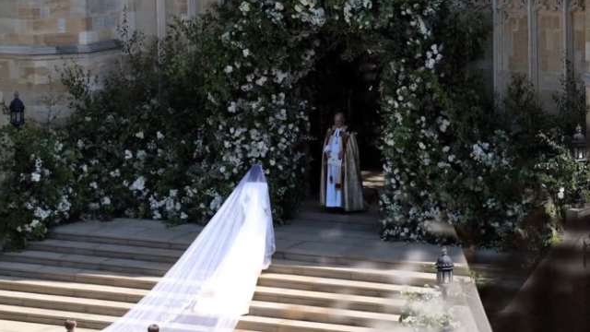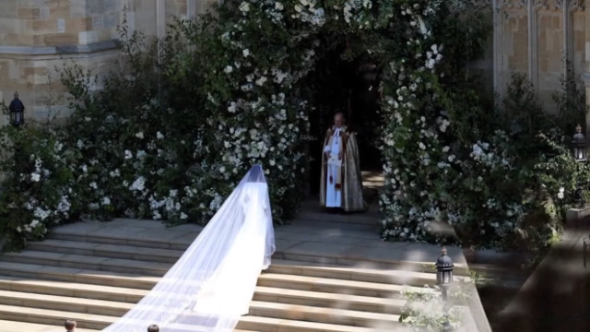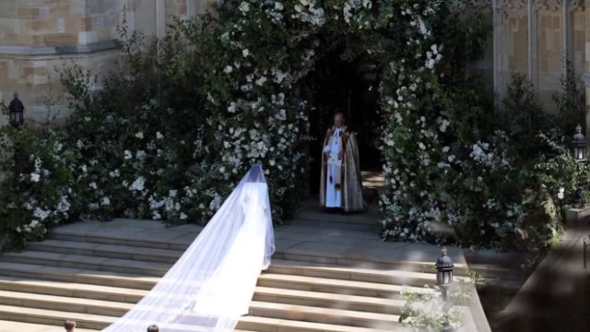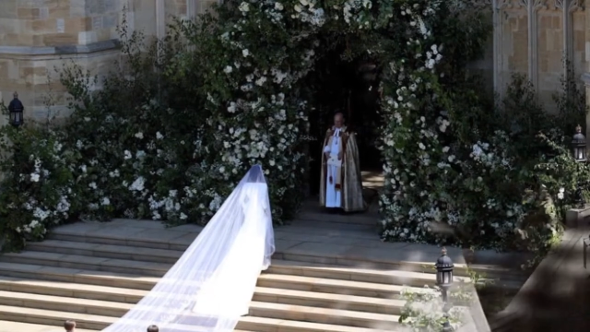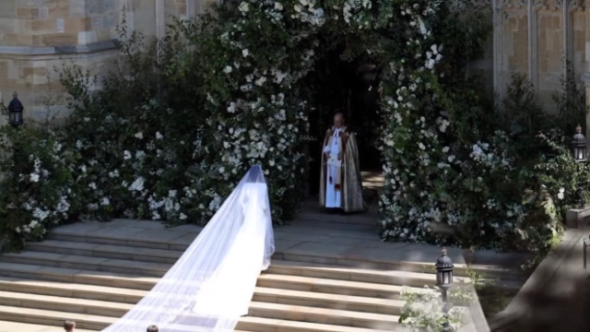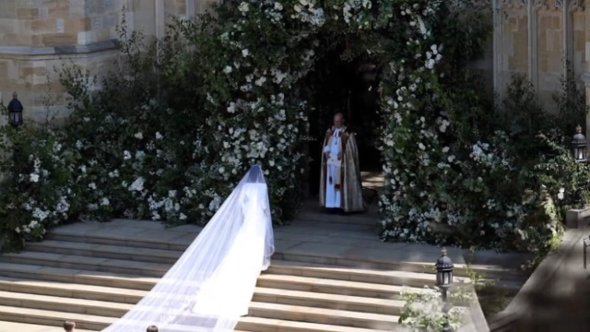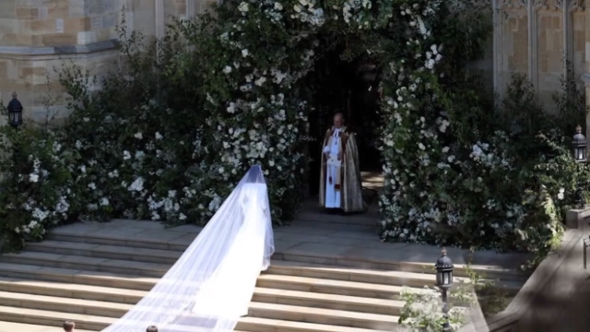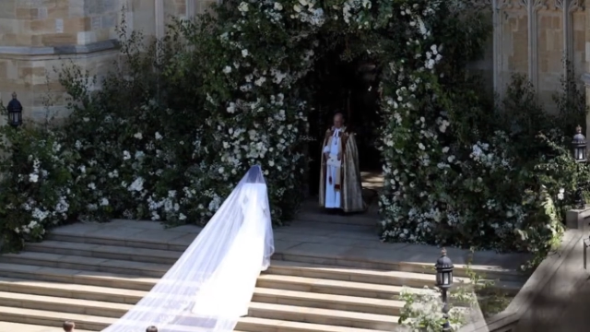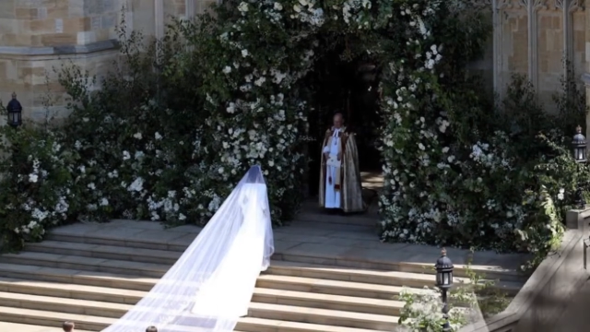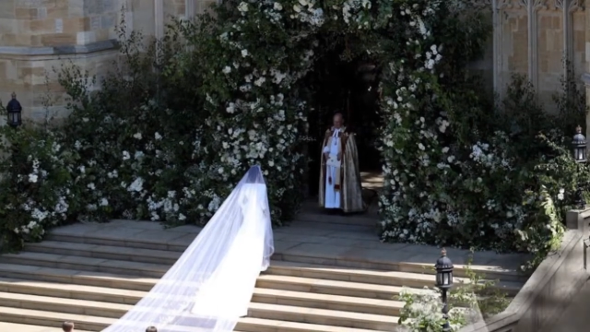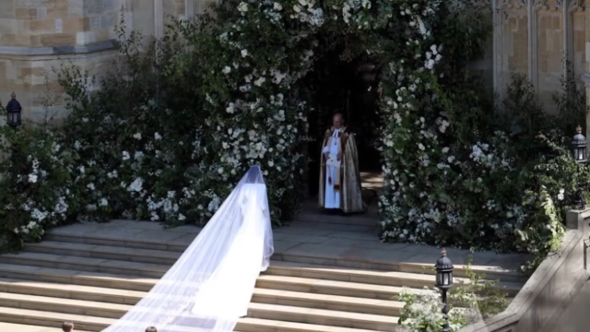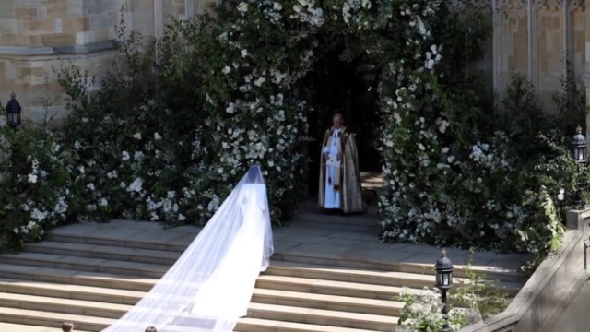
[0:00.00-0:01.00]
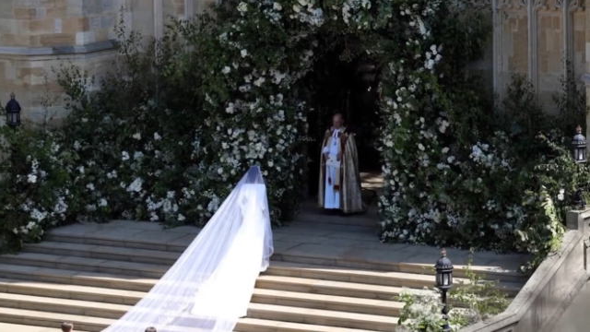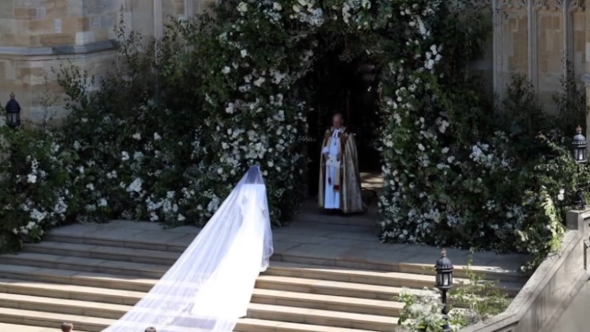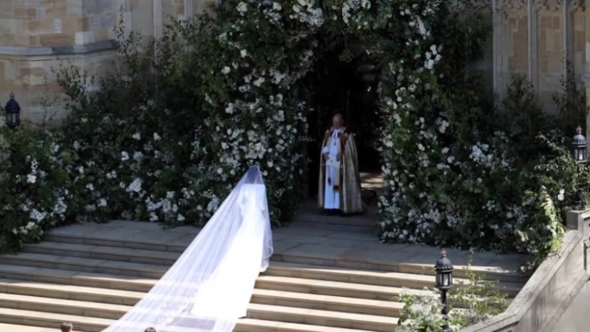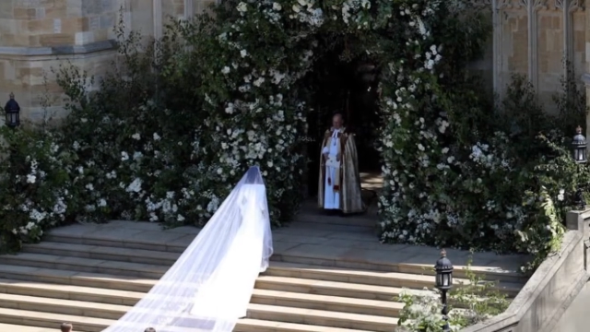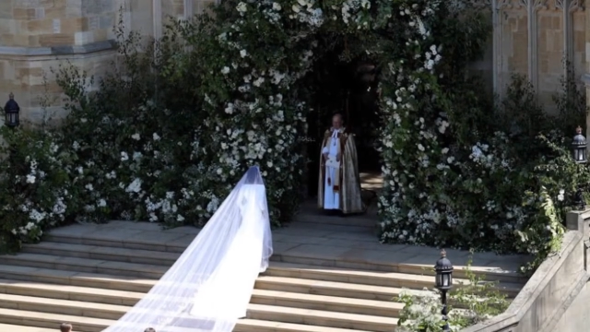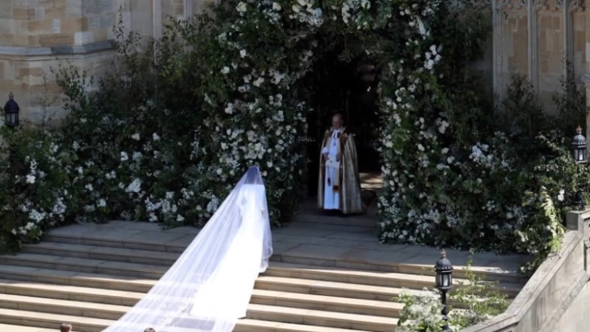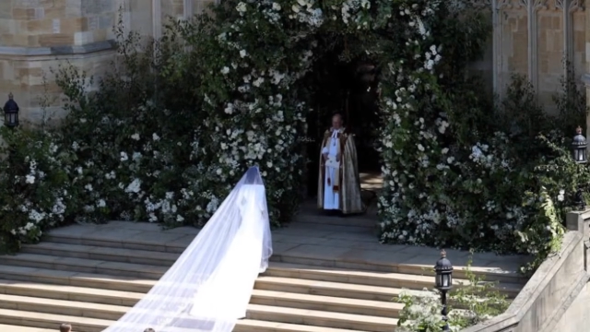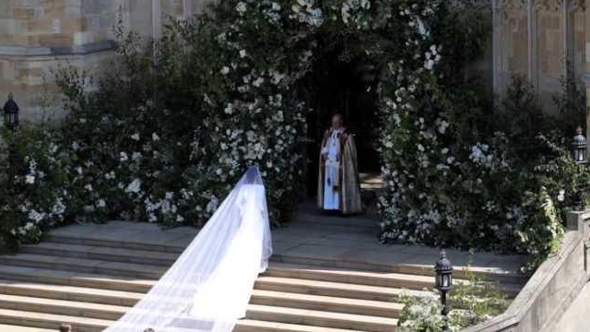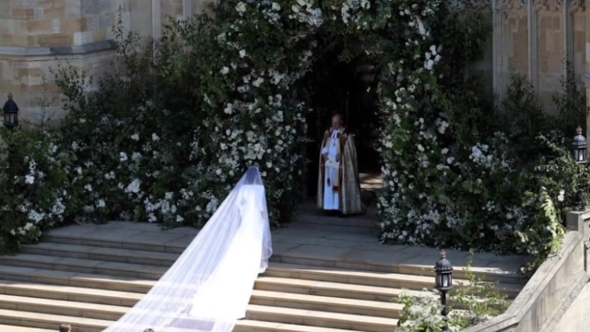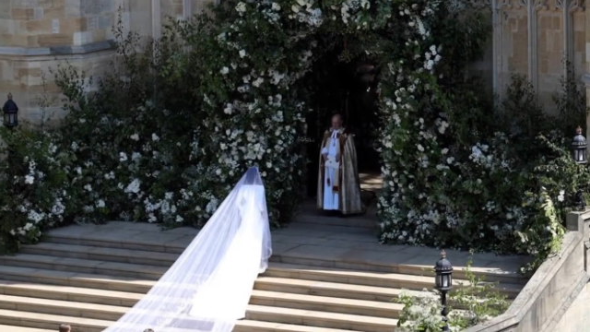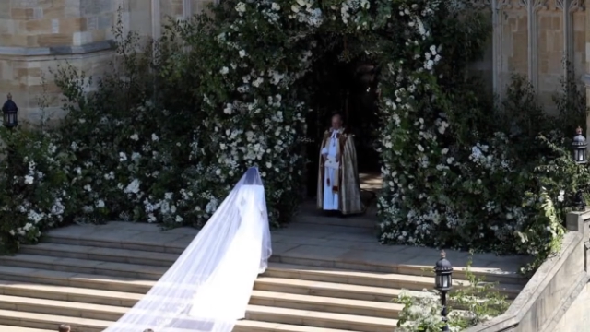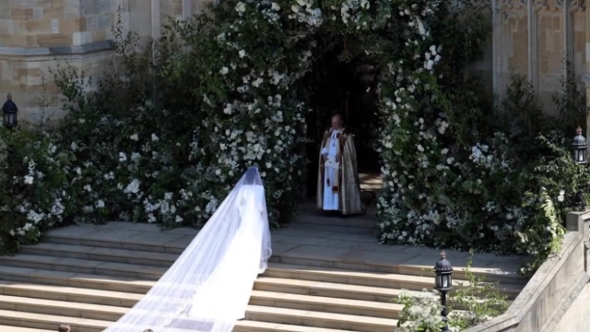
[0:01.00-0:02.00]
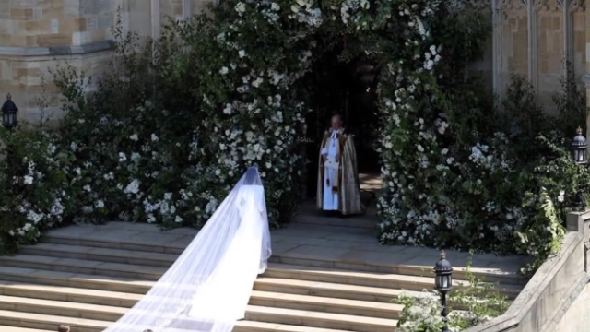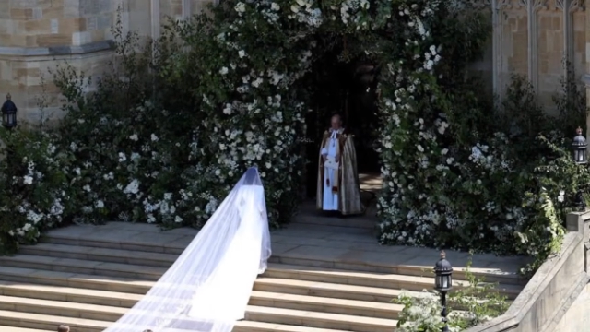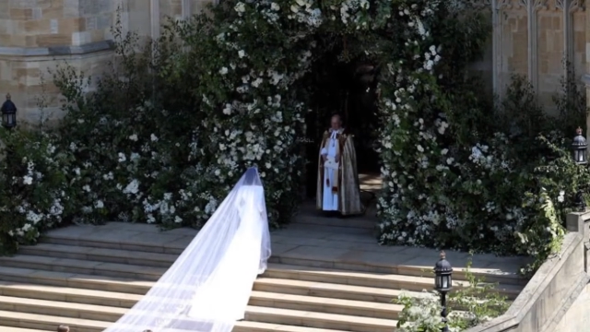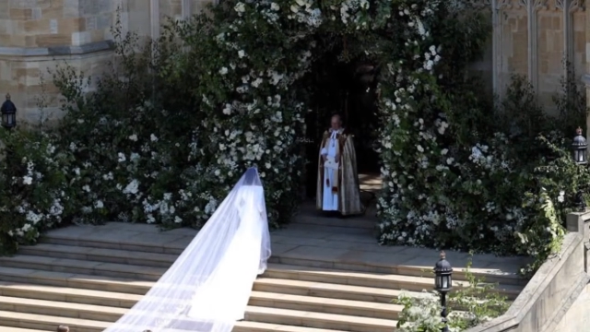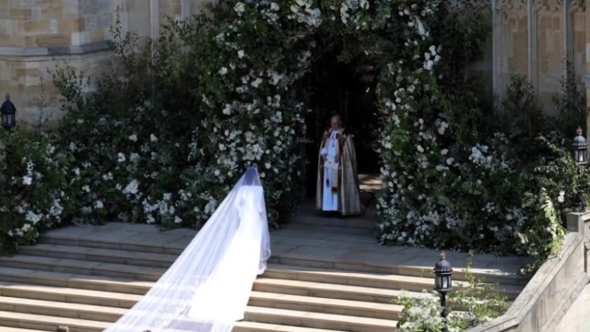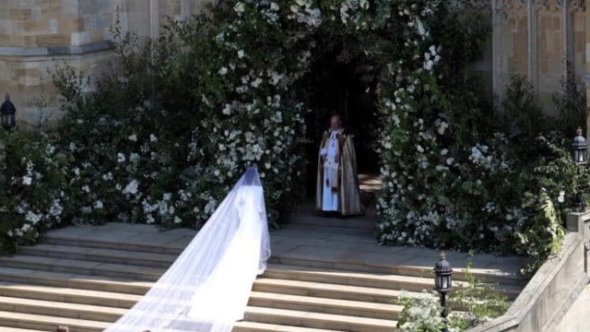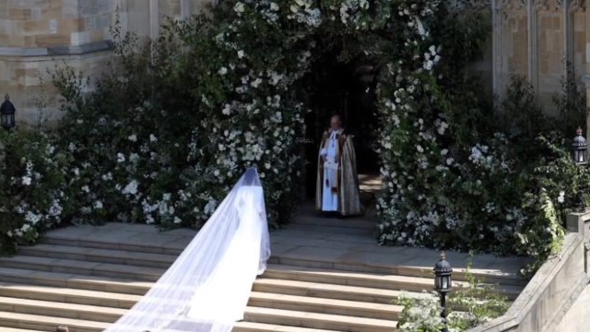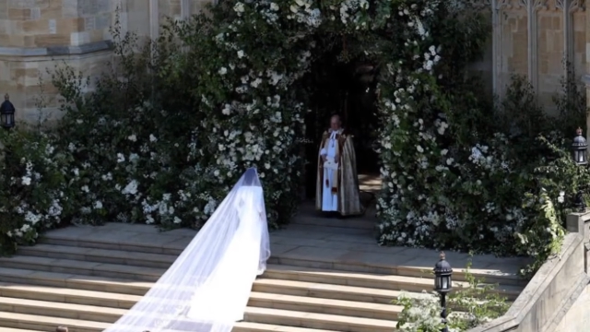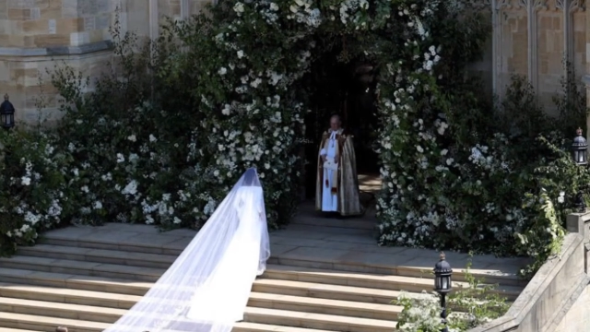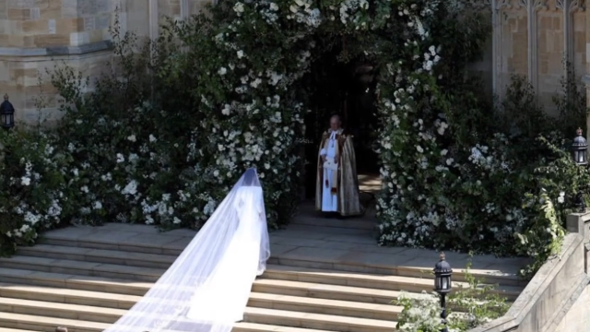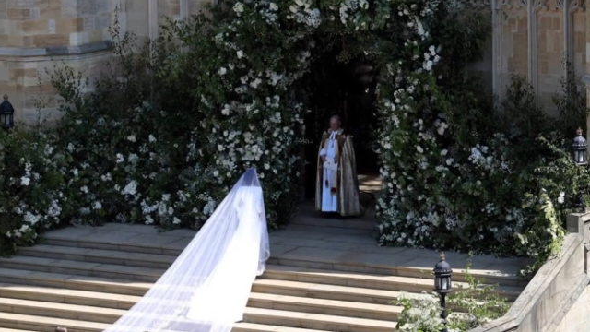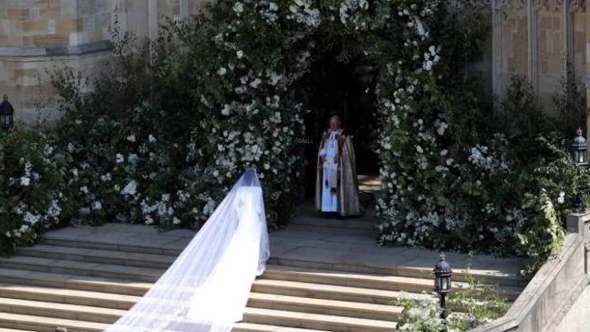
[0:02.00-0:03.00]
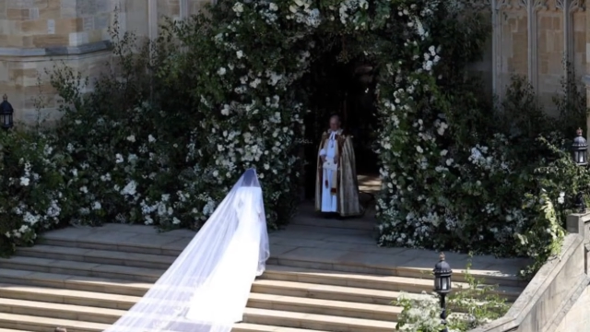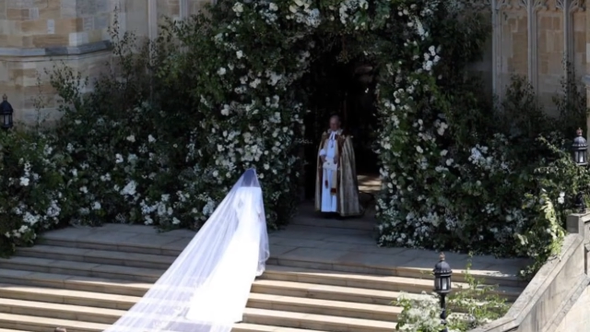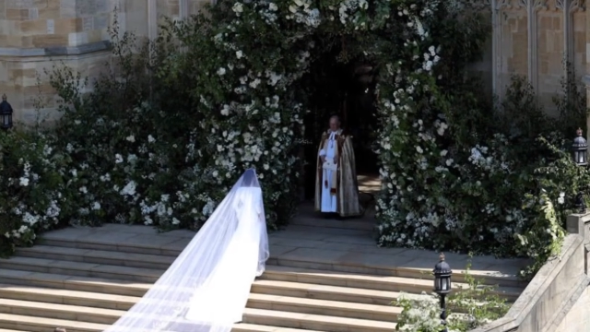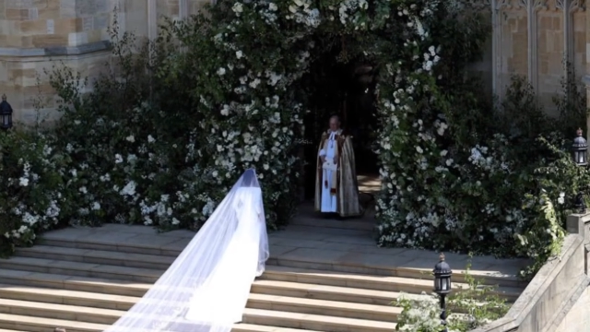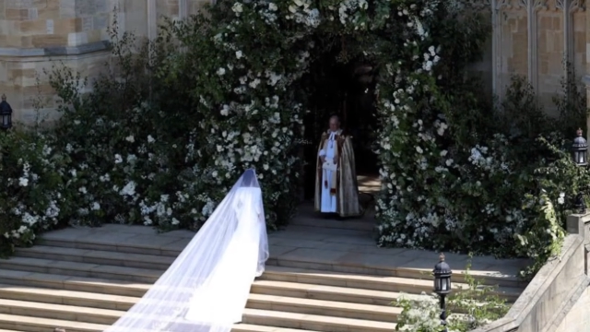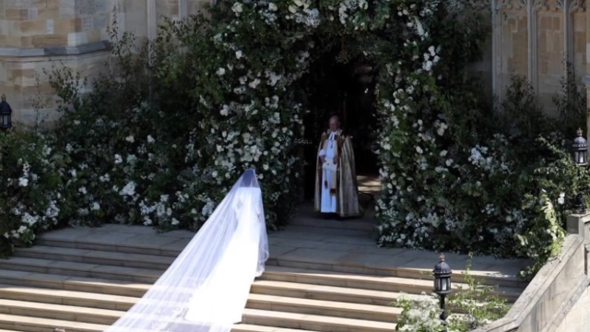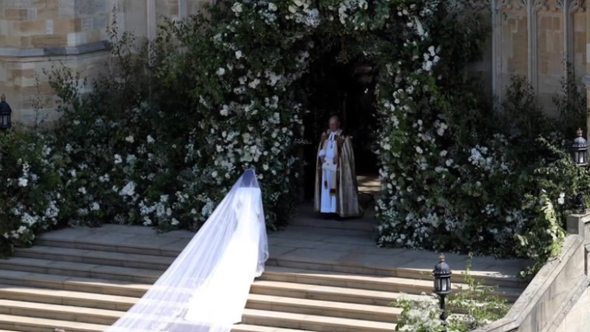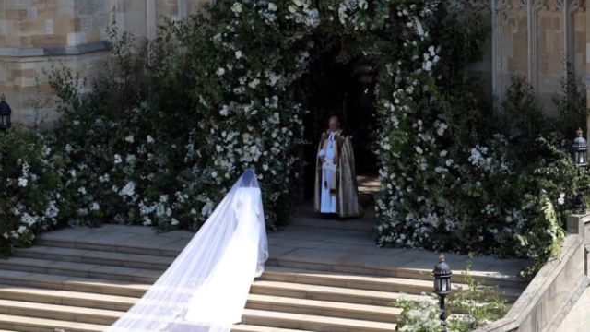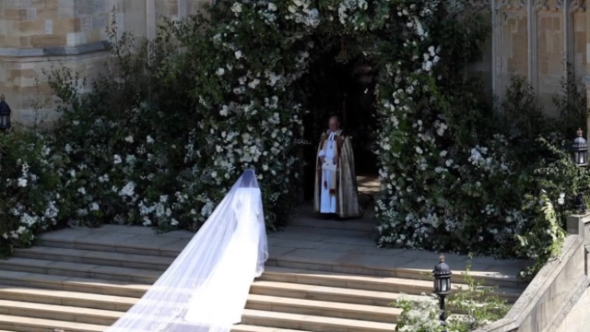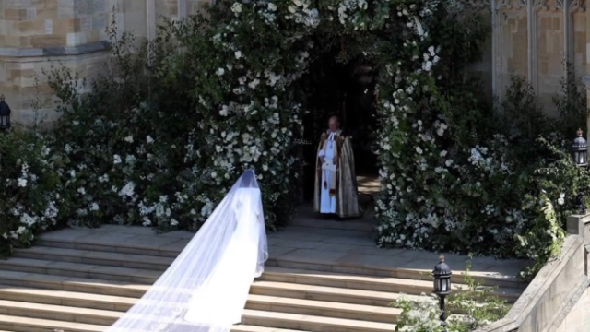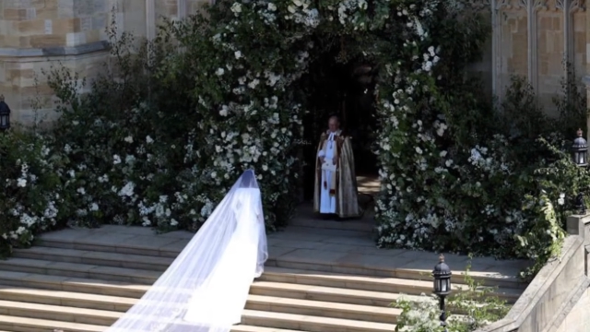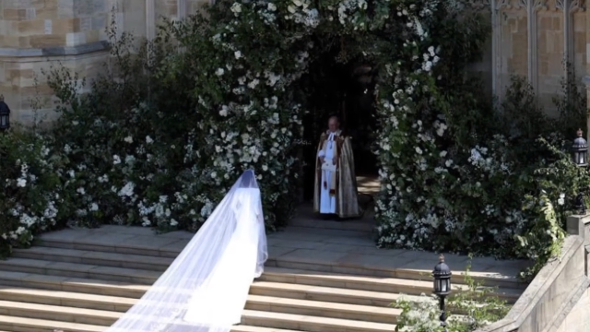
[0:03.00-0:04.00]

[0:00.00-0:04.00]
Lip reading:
Nobody's mouth can be seen.